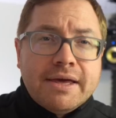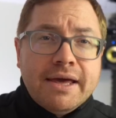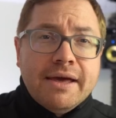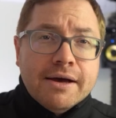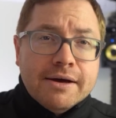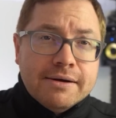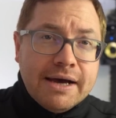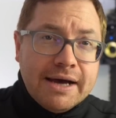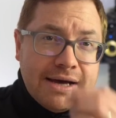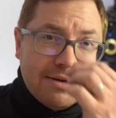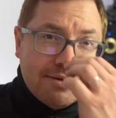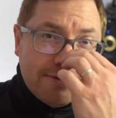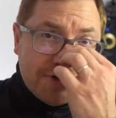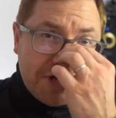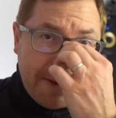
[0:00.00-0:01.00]
Kia,
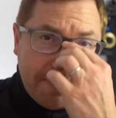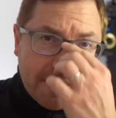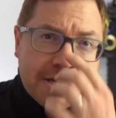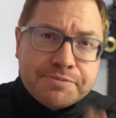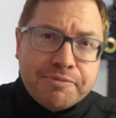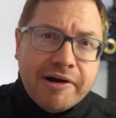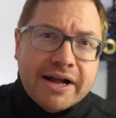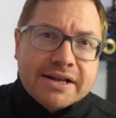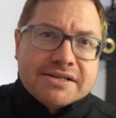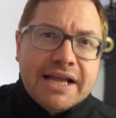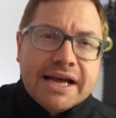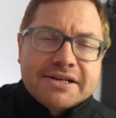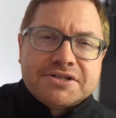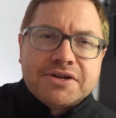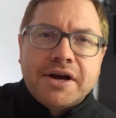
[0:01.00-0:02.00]
and the Japanese brands
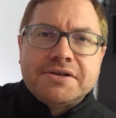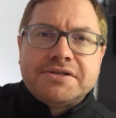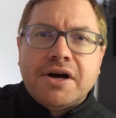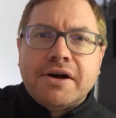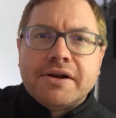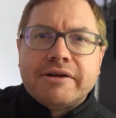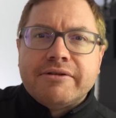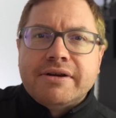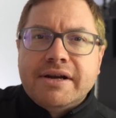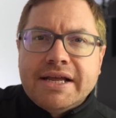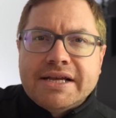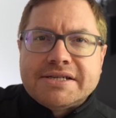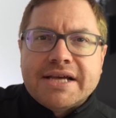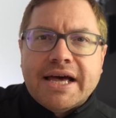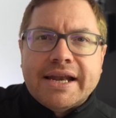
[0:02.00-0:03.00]
like Toyota, Honda and
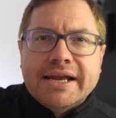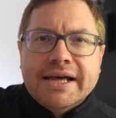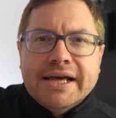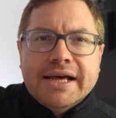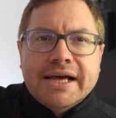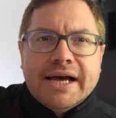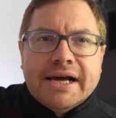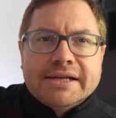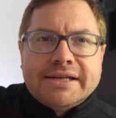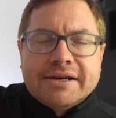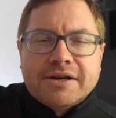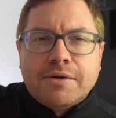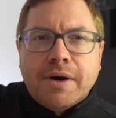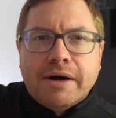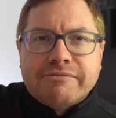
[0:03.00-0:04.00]
Nissan
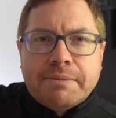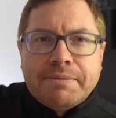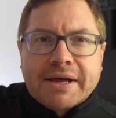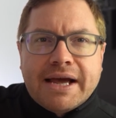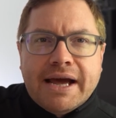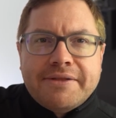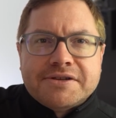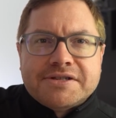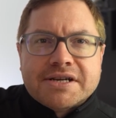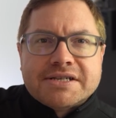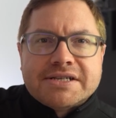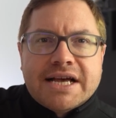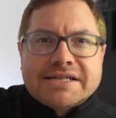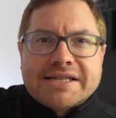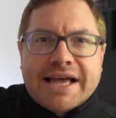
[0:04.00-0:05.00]
didn't quite replicate the
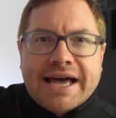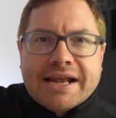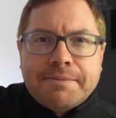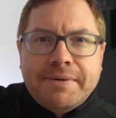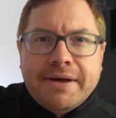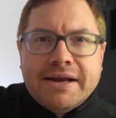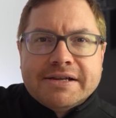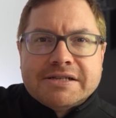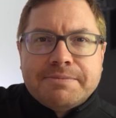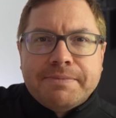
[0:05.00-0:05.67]
success they had appealing to